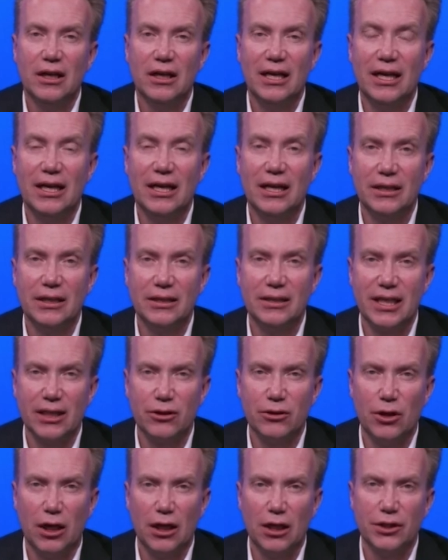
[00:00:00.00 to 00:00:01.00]
uh,
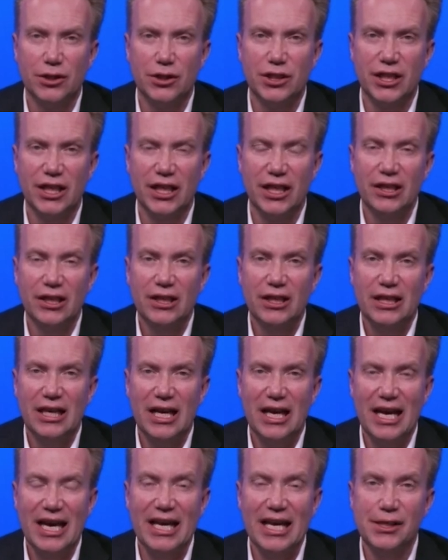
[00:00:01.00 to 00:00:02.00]
technology uh,